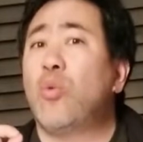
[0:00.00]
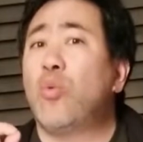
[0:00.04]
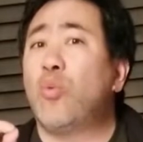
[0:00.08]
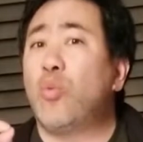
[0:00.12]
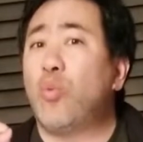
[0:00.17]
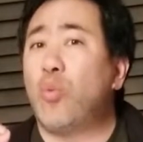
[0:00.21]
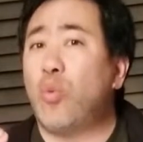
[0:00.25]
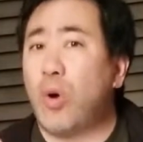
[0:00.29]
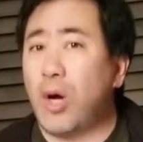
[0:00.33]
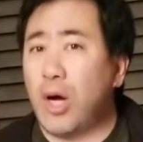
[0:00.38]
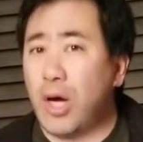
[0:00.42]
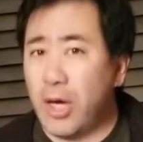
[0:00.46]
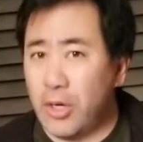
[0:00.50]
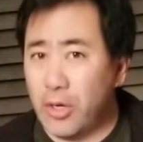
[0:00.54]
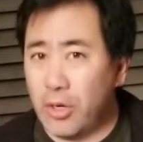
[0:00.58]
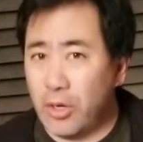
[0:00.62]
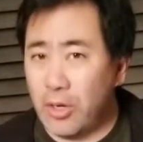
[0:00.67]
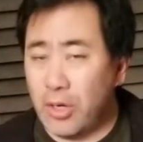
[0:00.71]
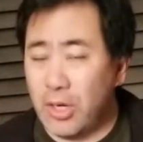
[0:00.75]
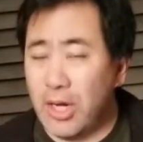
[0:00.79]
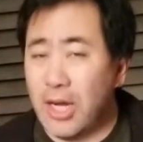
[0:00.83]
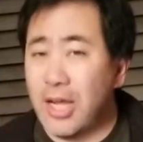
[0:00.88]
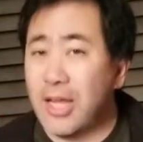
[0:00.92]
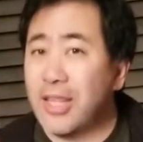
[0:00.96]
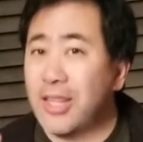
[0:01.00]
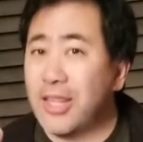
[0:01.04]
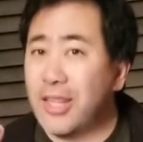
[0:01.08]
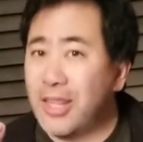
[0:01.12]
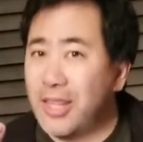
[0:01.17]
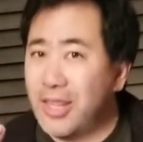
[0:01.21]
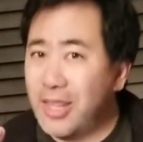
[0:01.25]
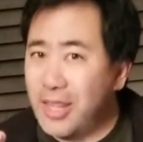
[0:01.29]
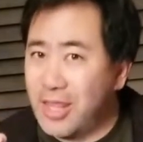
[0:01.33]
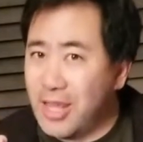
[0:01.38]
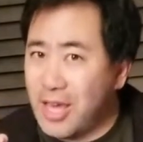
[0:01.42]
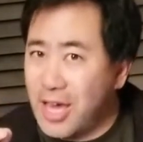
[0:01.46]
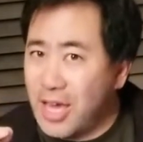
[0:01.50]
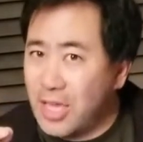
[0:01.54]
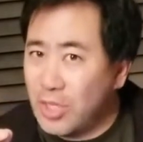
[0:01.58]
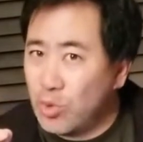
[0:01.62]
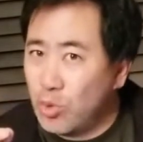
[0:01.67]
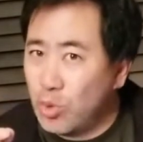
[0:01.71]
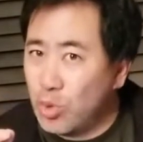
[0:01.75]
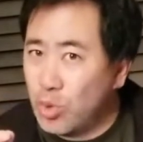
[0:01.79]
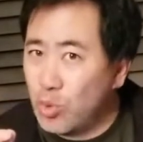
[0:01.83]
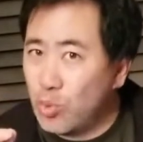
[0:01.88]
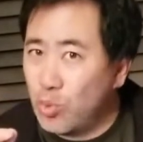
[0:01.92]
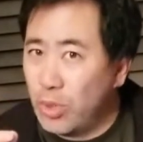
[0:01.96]
water. That's
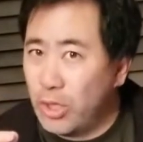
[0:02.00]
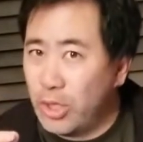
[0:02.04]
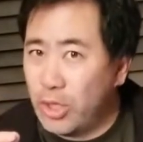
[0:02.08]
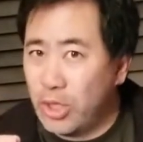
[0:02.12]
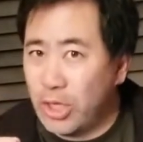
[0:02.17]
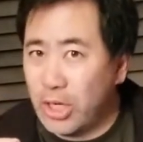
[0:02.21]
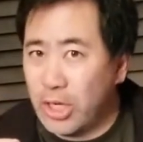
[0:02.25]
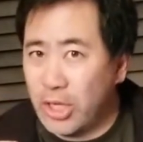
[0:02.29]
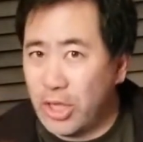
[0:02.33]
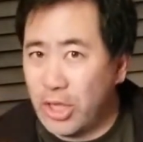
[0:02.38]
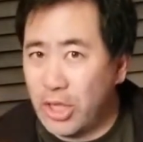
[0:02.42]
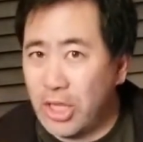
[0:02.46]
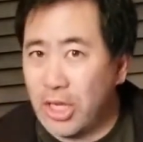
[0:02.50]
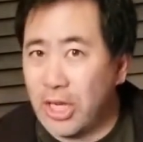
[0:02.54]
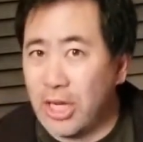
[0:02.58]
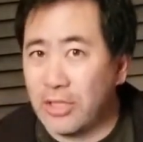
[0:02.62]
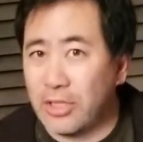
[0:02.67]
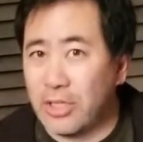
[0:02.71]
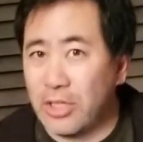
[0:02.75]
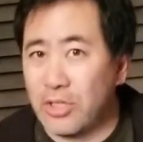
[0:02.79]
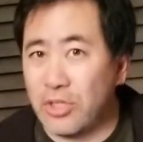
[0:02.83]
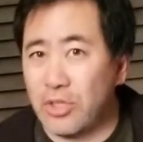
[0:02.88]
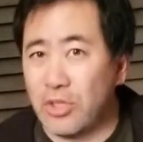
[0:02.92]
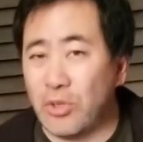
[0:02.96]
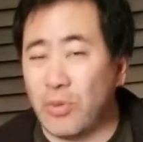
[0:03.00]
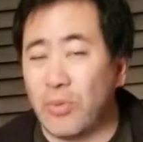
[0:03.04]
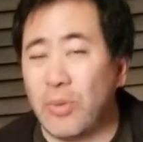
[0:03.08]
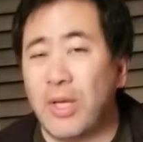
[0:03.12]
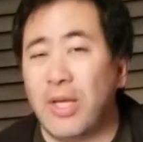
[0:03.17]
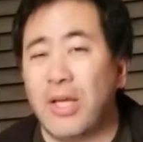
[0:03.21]
what's really going to thin out that soup.